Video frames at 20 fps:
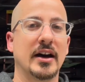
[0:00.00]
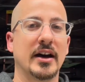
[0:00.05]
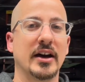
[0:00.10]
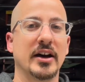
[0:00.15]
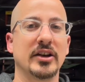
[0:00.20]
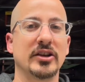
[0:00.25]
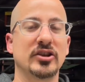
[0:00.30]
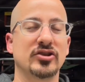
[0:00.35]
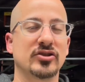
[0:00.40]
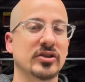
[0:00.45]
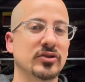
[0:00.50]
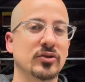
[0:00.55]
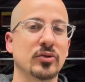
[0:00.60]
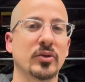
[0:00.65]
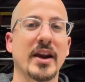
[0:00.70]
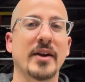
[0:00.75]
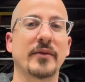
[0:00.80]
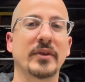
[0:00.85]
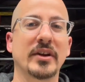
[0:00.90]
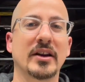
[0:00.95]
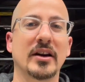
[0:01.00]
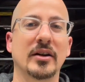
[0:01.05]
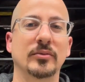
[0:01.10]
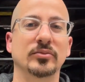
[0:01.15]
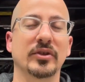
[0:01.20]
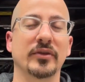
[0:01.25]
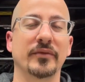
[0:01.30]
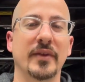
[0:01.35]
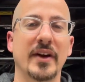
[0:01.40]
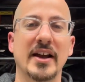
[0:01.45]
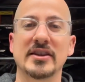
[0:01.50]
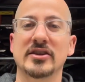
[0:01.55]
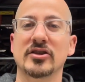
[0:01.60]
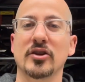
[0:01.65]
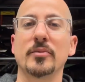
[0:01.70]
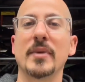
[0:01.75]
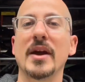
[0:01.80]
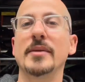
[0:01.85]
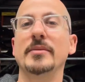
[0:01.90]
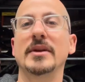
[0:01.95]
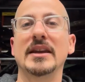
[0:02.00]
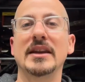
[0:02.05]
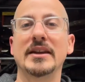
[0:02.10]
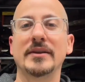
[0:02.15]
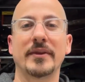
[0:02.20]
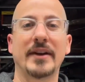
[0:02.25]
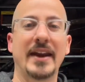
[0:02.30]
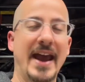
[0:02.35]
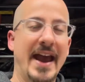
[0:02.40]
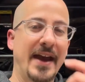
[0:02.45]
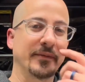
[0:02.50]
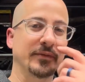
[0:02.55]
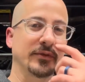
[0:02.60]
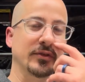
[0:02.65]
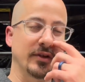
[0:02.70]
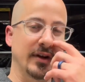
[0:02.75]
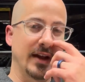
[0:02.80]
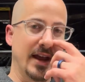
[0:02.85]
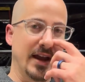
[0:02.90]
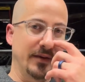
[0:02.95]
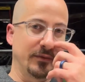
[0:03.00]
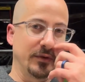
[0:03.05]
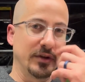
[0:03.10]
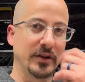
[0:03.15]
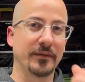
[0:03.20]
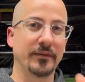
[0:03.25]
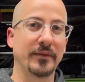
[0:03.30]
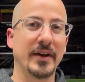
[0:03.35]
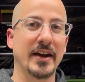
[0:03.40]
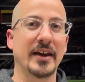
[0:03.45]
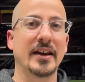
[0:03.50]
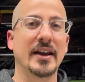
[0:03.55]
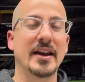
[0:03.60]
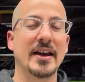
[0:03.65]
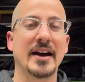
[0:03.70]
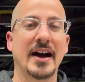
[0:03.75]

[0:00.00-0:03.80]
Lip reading: you should do it every couple events or maybe even after every event.